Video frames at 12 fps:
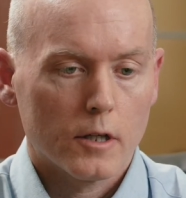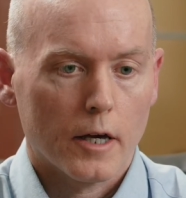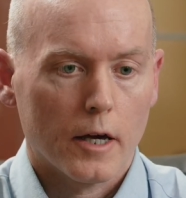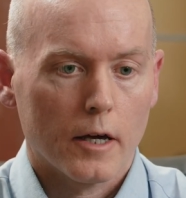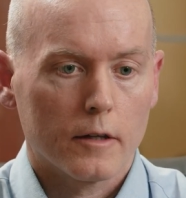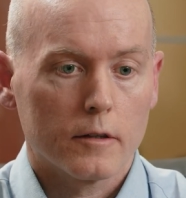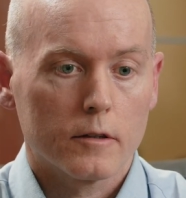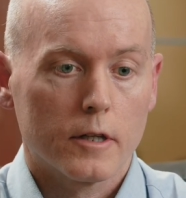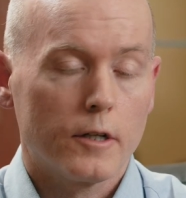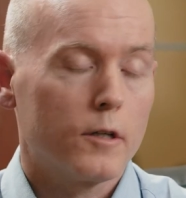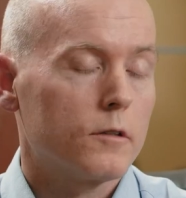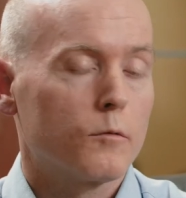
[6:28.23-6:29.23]
And
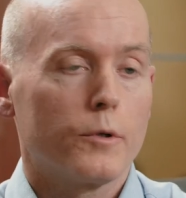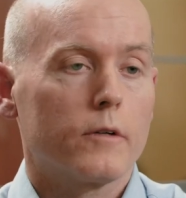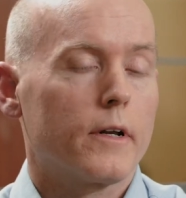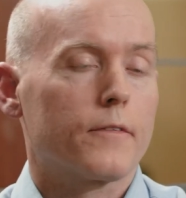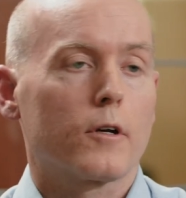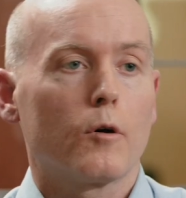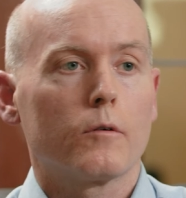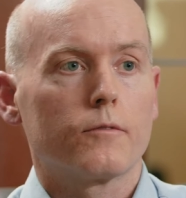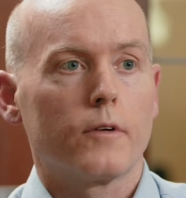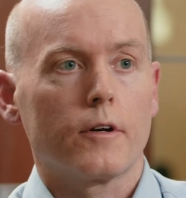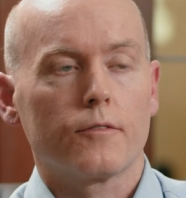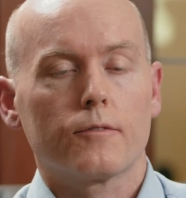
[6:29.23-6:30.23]
then we don't have to go
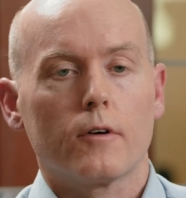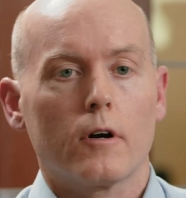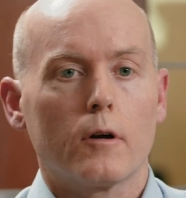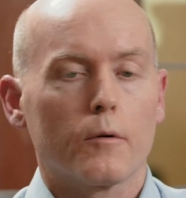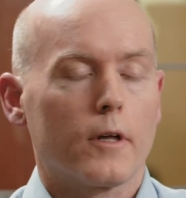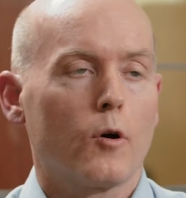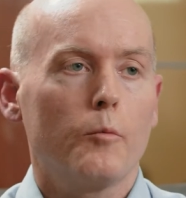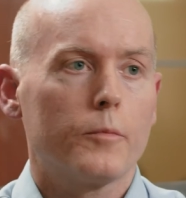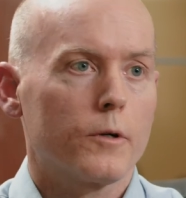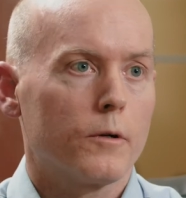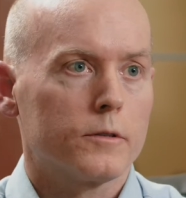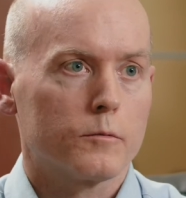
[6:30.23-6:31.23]
very far with
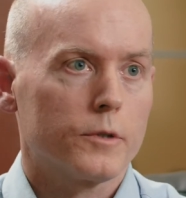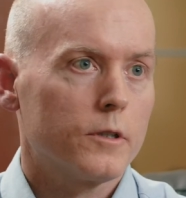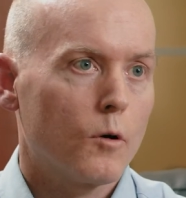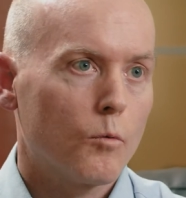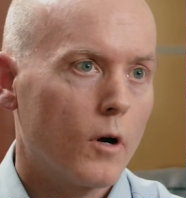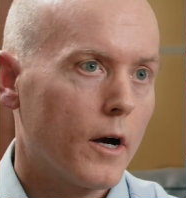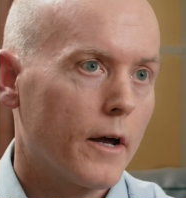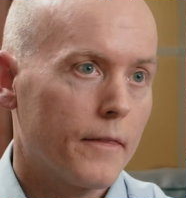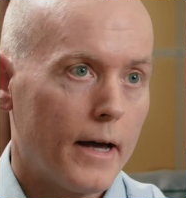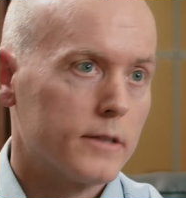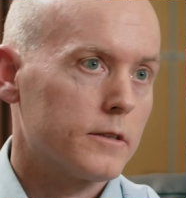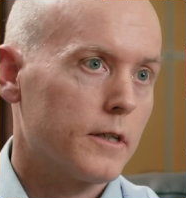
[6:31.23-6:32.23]
opioids, and we know why
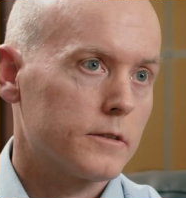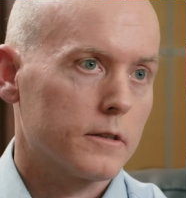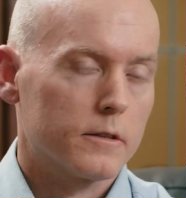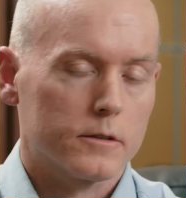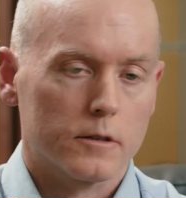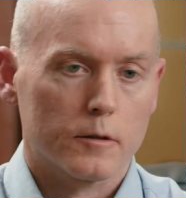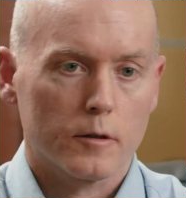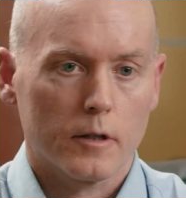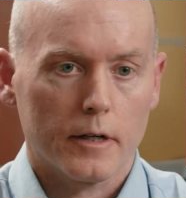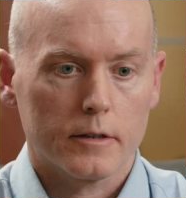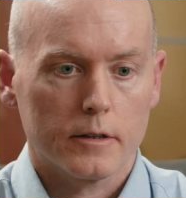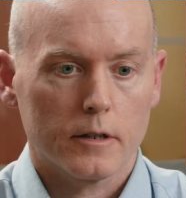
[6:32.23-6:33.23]
that's not such a good
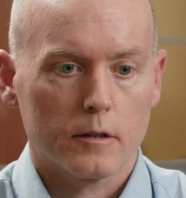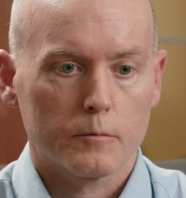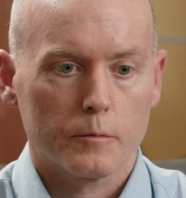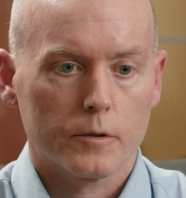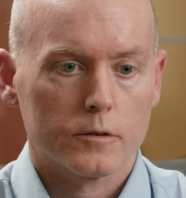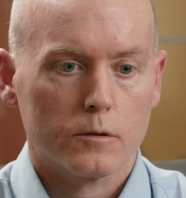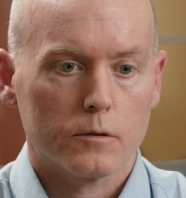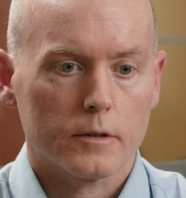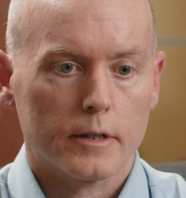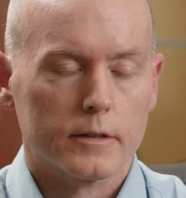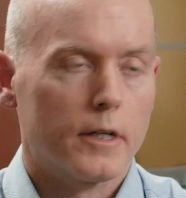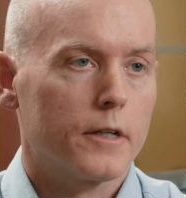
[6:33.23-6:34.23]
idea. We were told
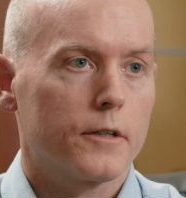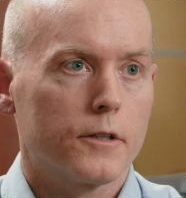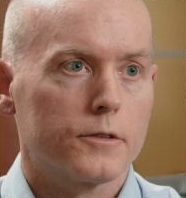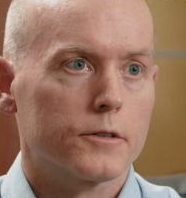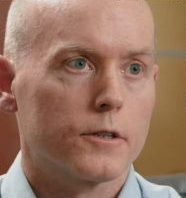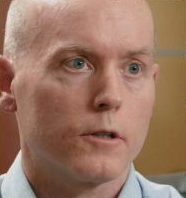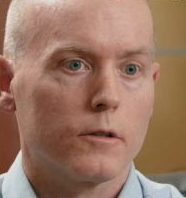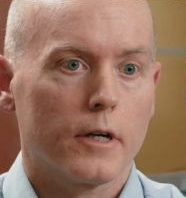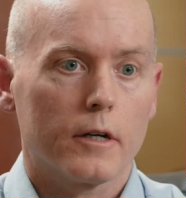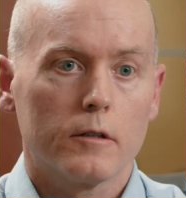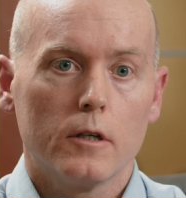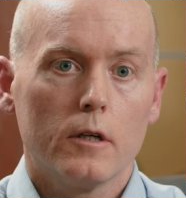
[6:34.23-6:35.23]
like 10 years ago
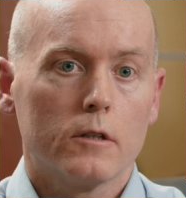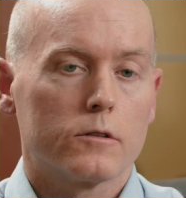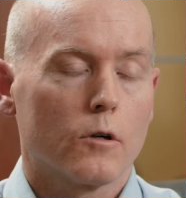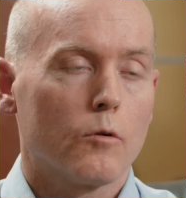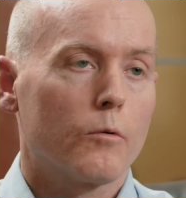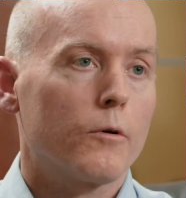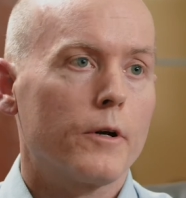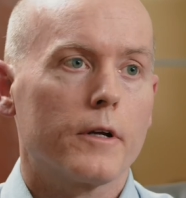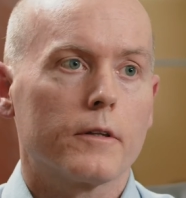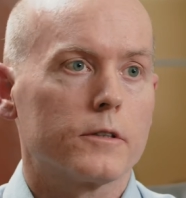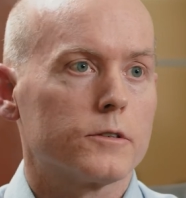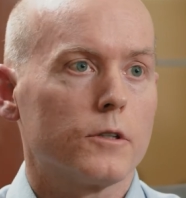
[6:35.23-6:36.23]
that, don't worry,
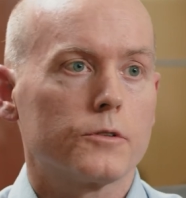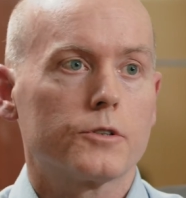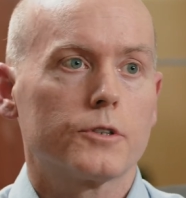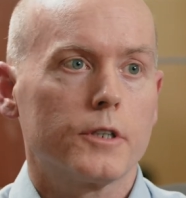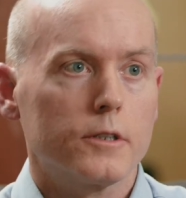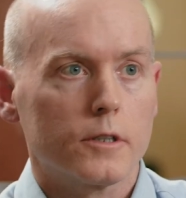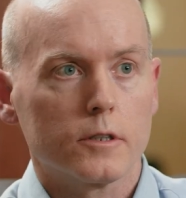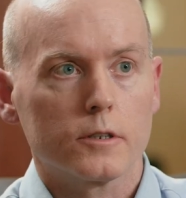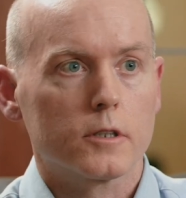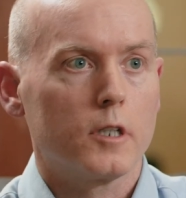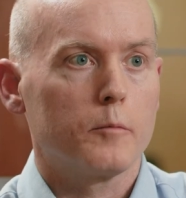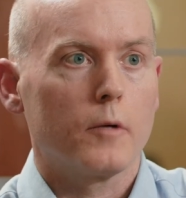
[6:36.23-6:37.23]
there's no ceiling,
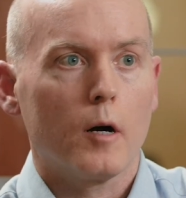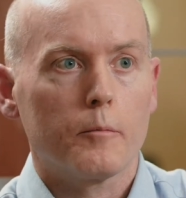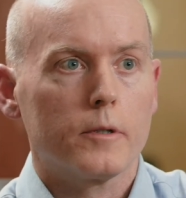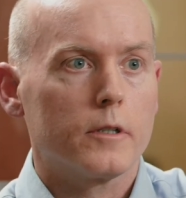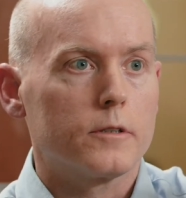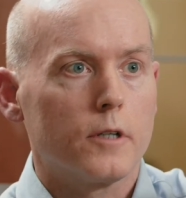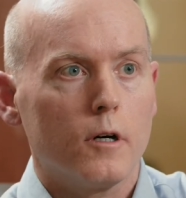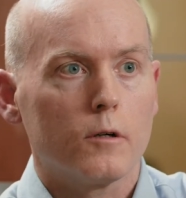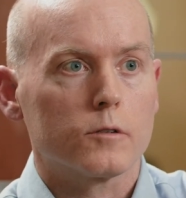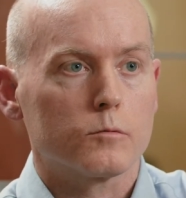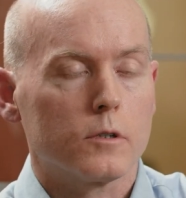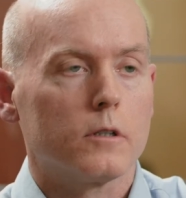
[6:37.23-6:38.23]
just keep upping the
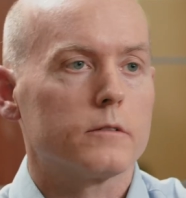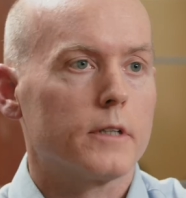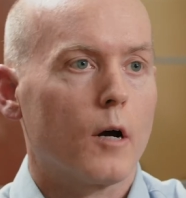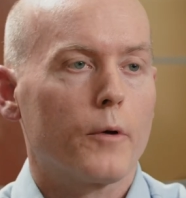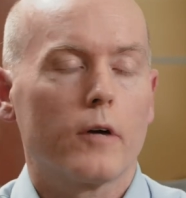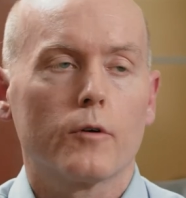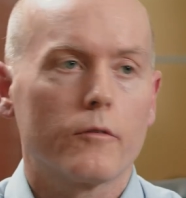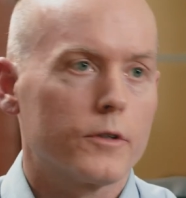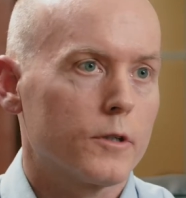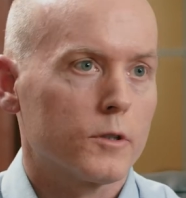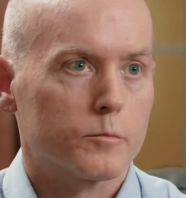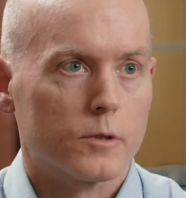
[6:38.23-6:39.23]
dose. Well, now we have
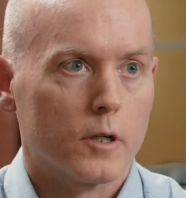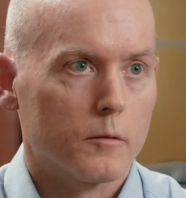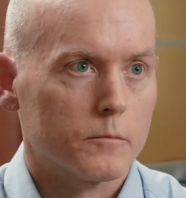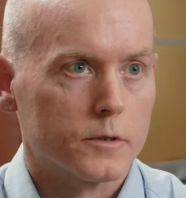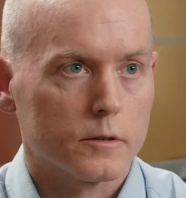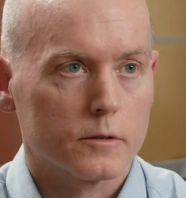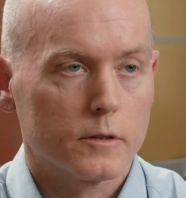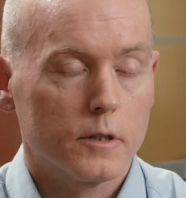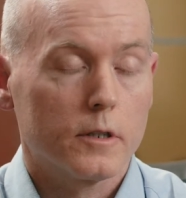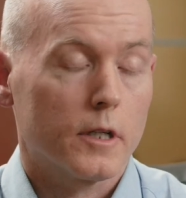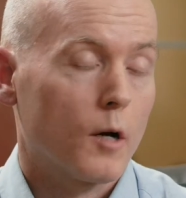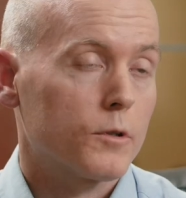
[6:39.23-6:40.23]
overdose problems, and
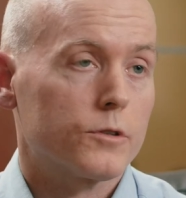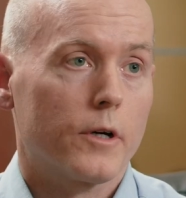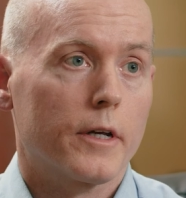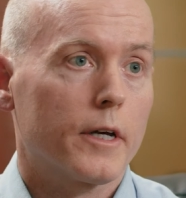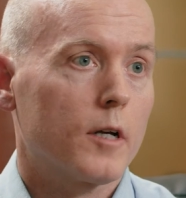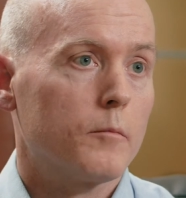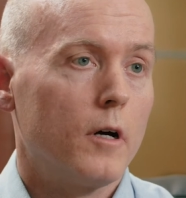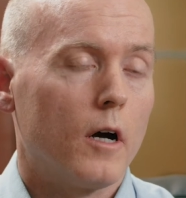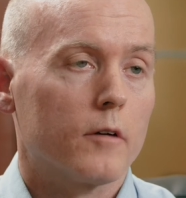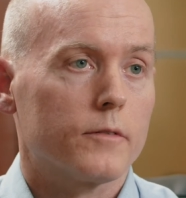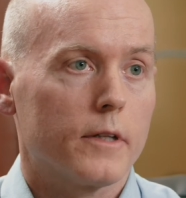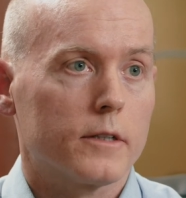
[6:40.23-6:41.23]
now we're trying to get them
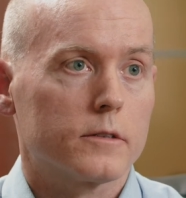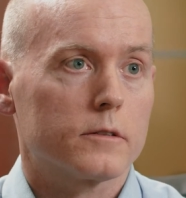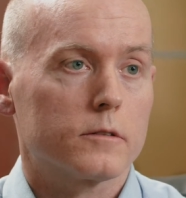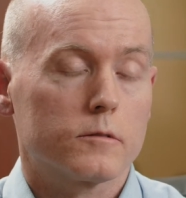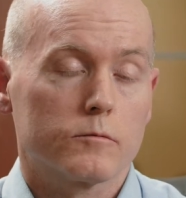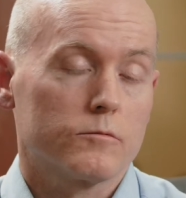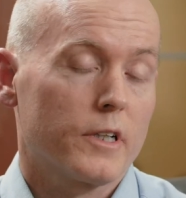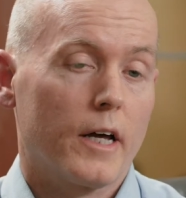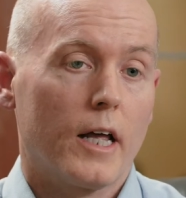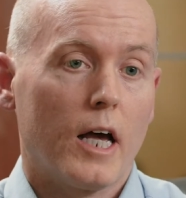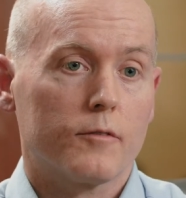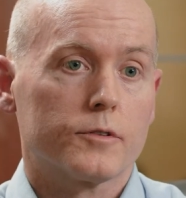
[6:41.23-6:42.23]
off. And you got
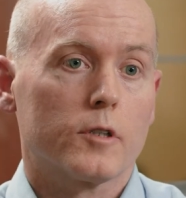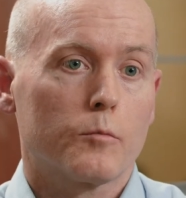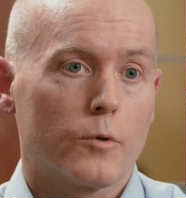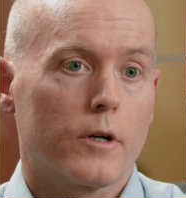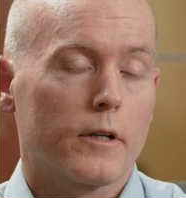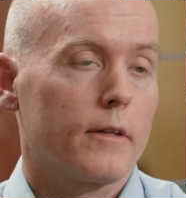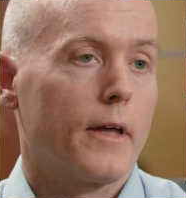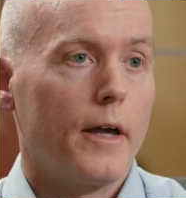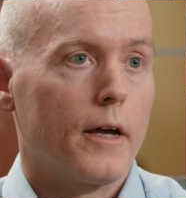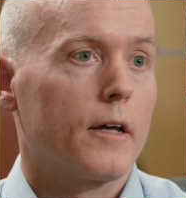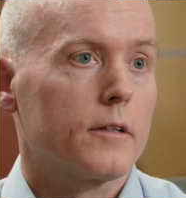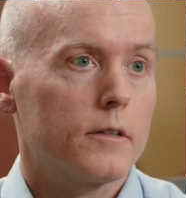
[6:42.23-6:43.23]
to have somewhere to
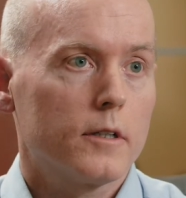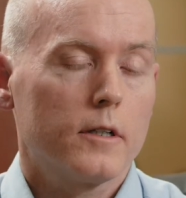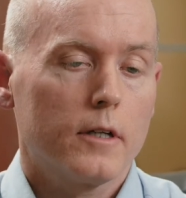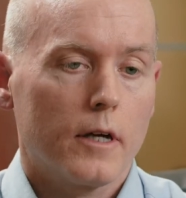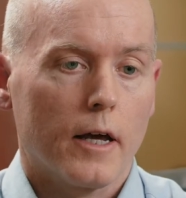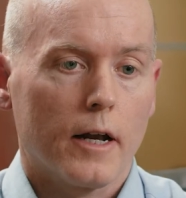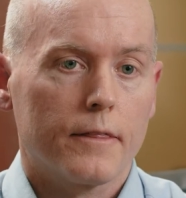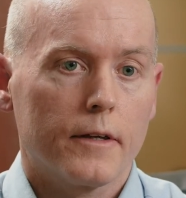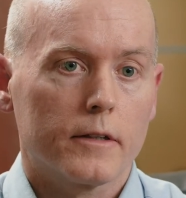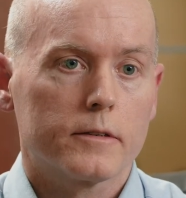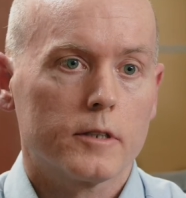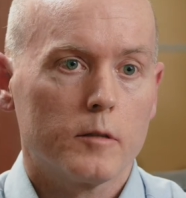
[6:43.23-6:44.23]
land. And I
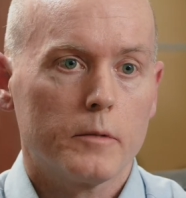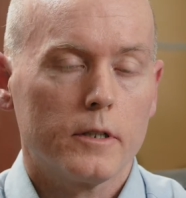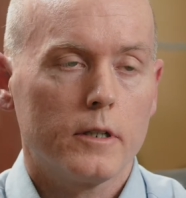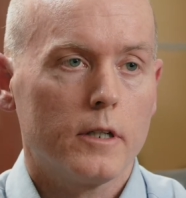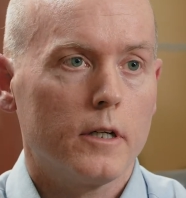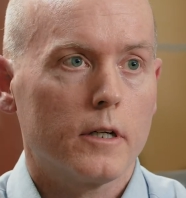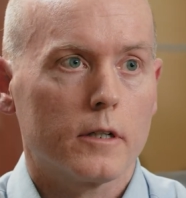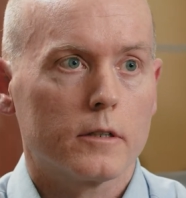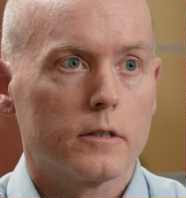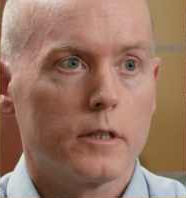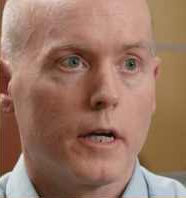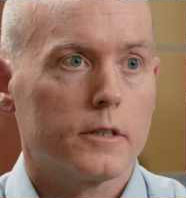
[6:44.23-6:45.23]
think CBD and
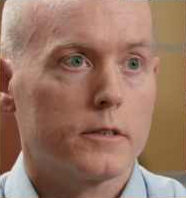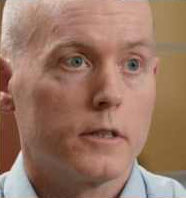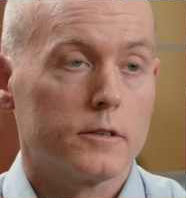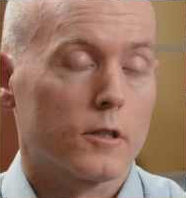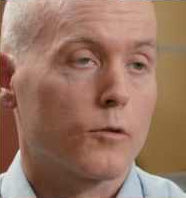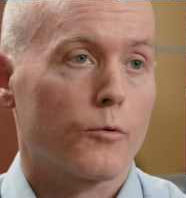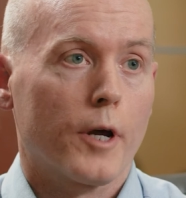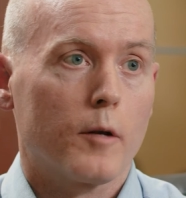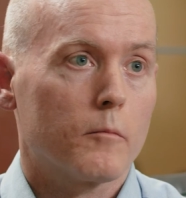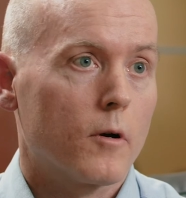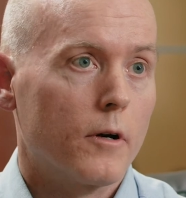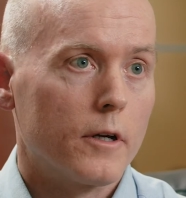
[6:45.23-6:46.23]
THC is a
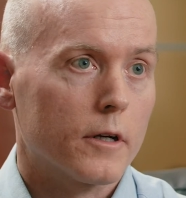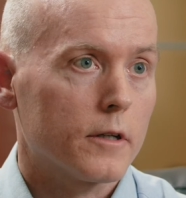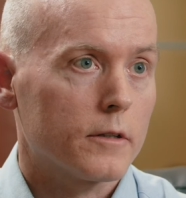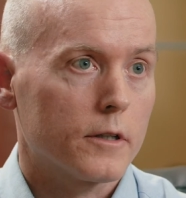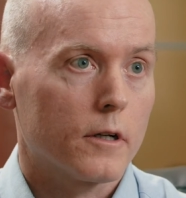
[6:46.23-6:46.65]
great market.